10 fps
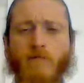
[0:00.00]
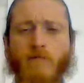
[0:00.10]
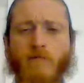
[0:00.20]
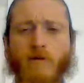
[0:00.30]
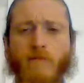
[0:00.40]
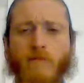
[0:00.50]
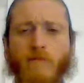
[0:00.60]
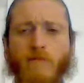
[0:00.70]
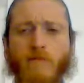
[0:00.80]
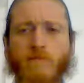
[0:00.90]
for
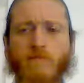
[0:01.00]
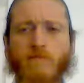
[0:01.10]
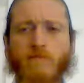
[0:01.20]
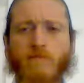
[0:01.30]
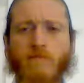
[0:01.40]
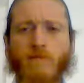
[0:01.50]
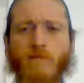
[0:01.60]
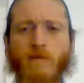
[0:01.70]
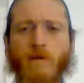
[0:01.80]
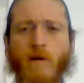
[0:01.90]

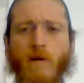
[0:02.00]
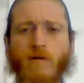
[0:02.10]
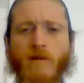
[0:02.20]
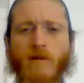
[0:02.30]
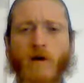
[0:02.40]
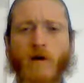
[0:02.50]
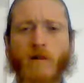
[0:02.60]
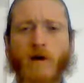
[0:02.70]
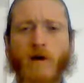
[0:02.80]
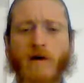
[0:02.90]
not being the way we
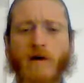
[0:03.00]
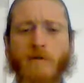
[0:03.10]
like.